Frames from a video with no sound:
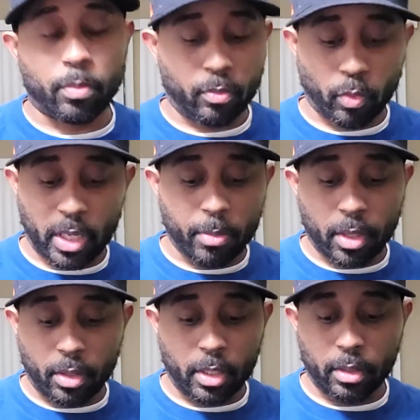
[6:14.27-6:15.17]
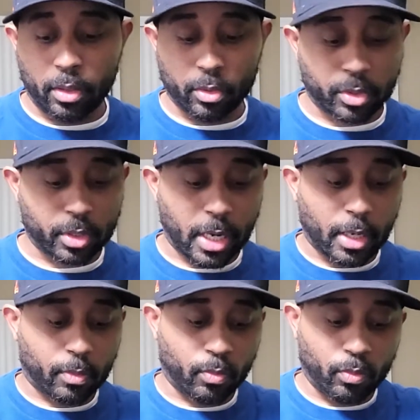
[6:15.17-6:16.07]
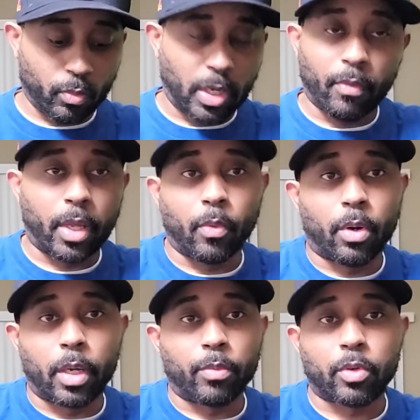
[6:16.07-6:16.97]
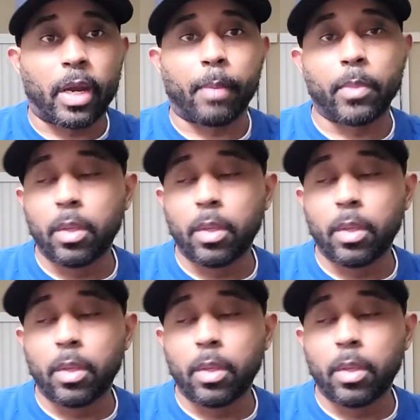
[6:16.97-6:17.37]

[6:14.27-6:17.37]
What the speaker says: way better than those stock whatever they were. They were crap.